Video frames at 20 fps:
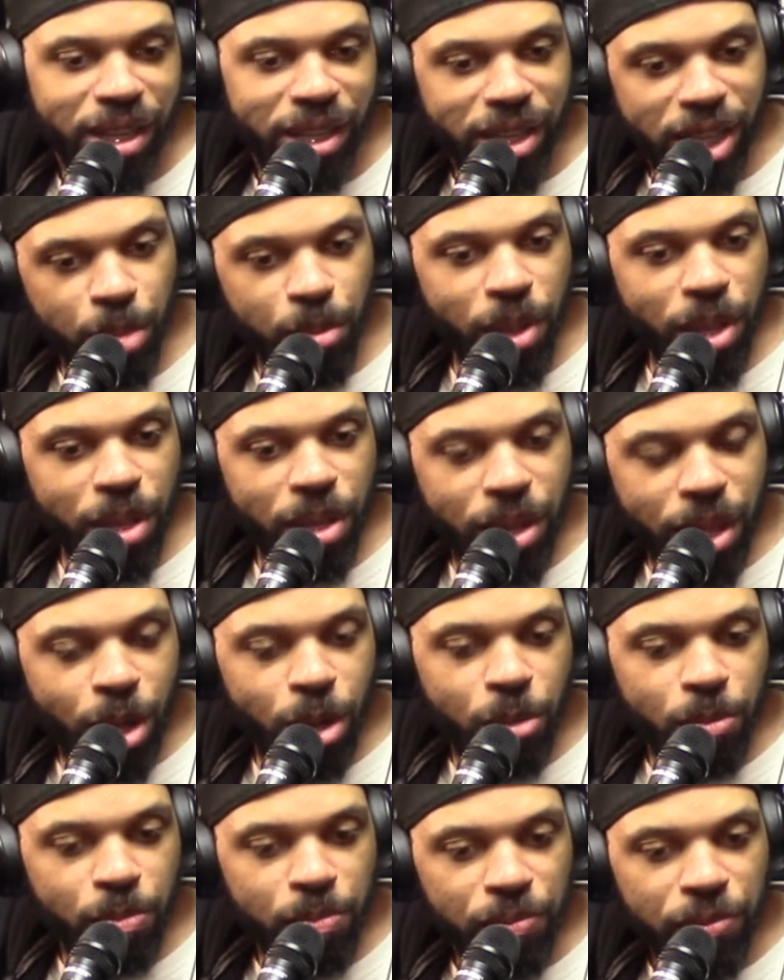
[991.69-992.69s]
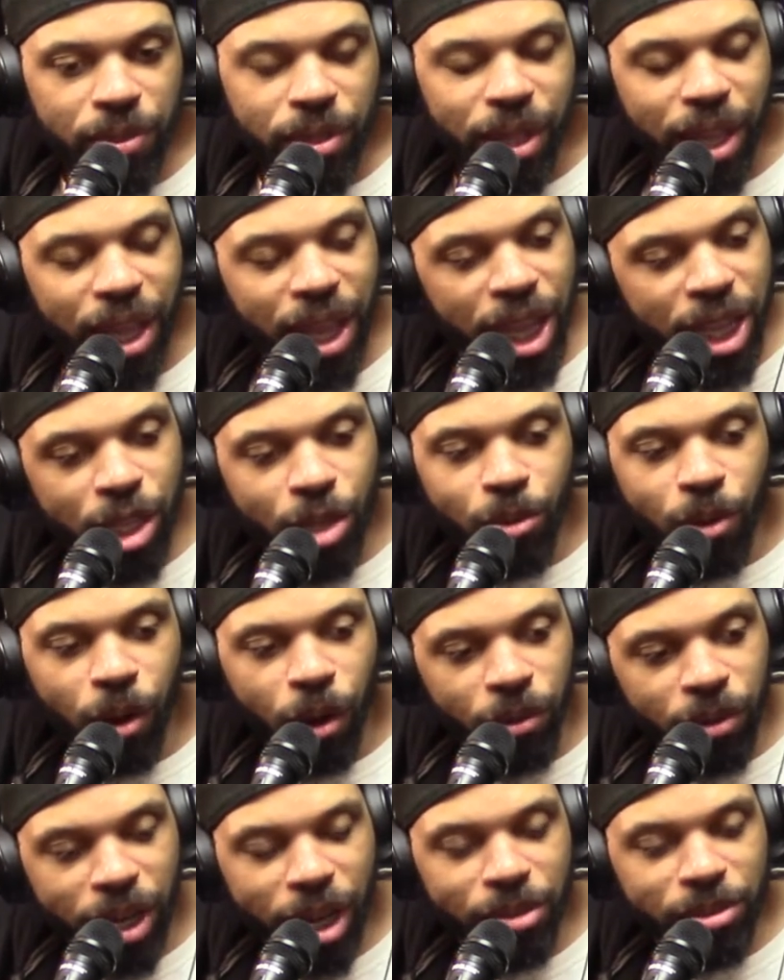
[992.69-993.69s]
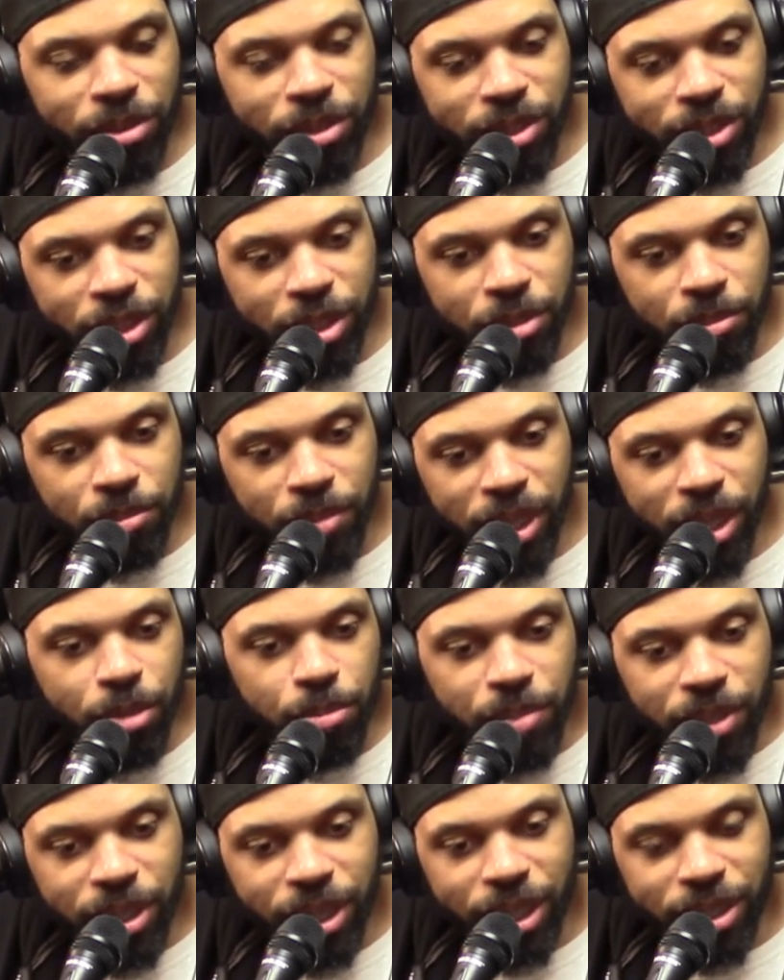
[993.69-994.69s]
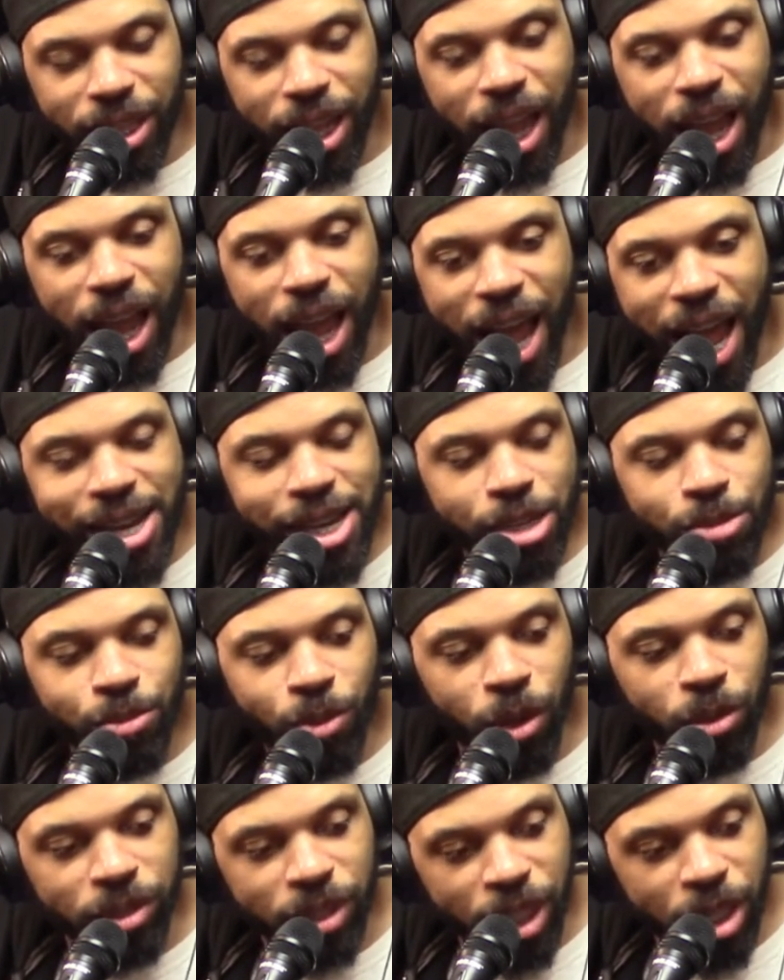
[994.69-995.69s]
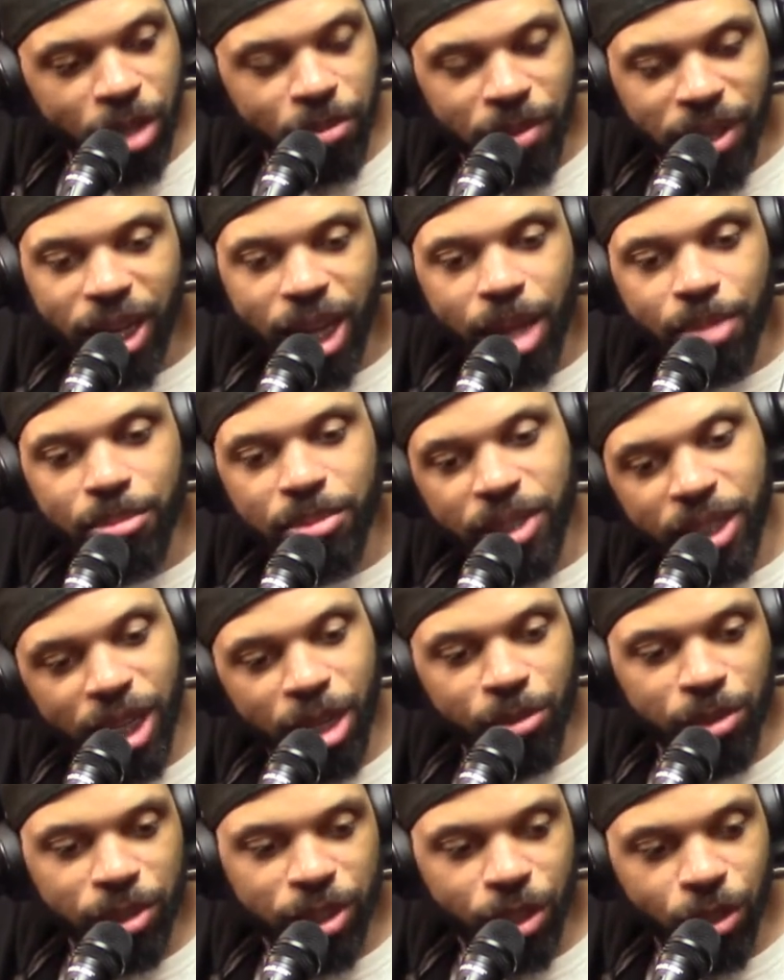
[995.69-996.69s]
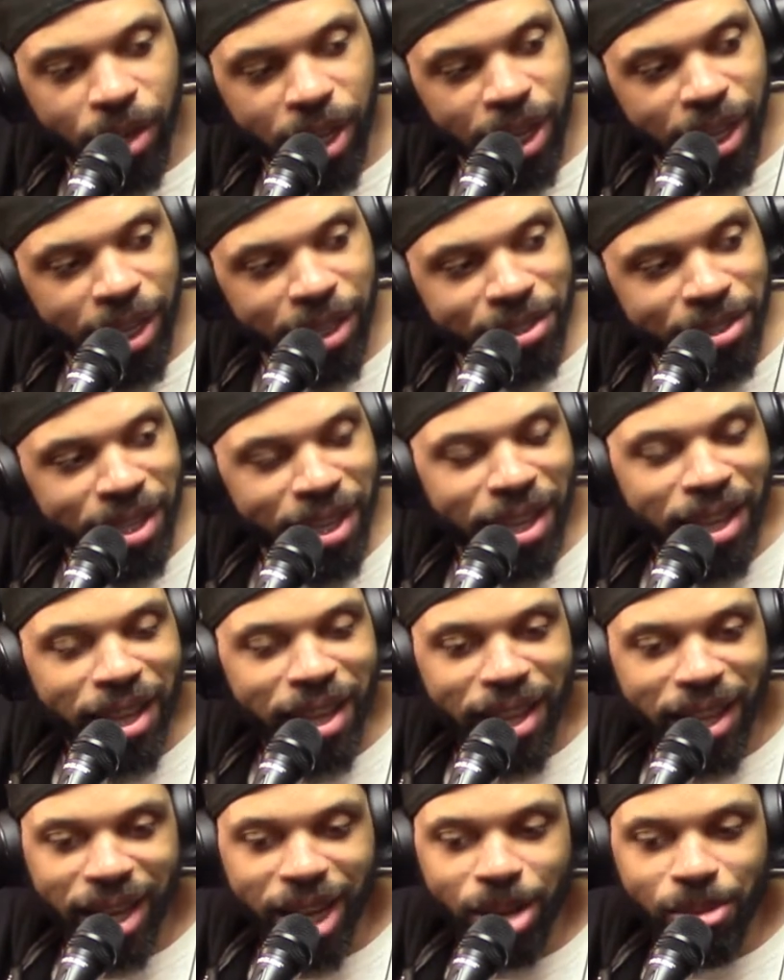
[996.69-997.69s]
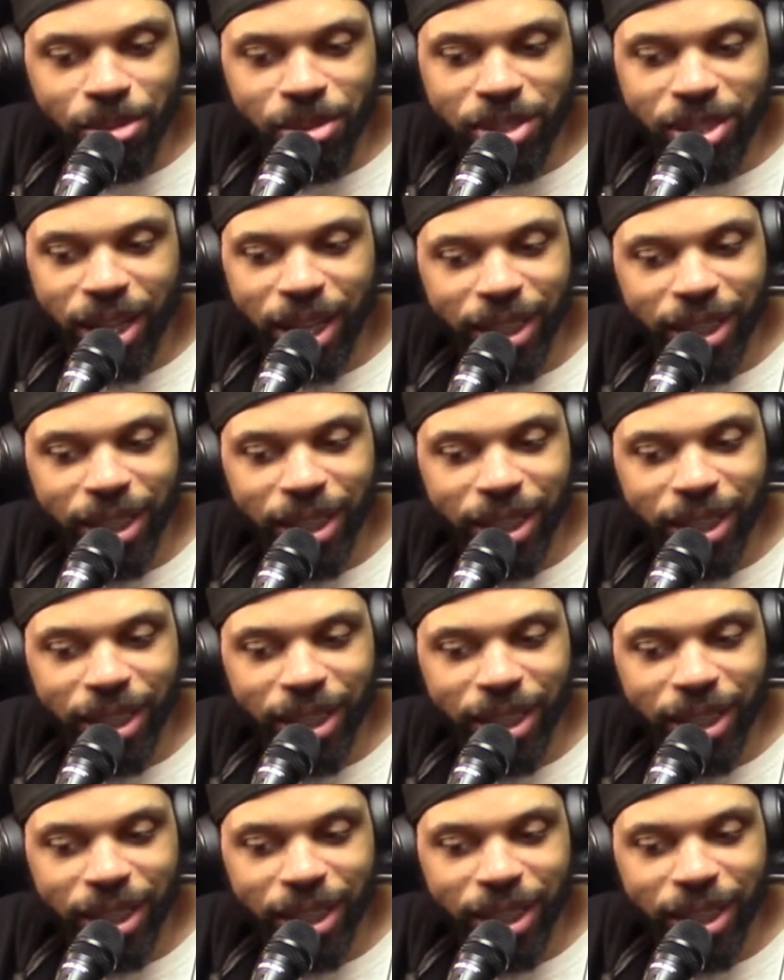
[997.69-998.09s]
Give me them and you won't never see me because I just want them, and I'm done with your yeah. ass. And yeah. I was like,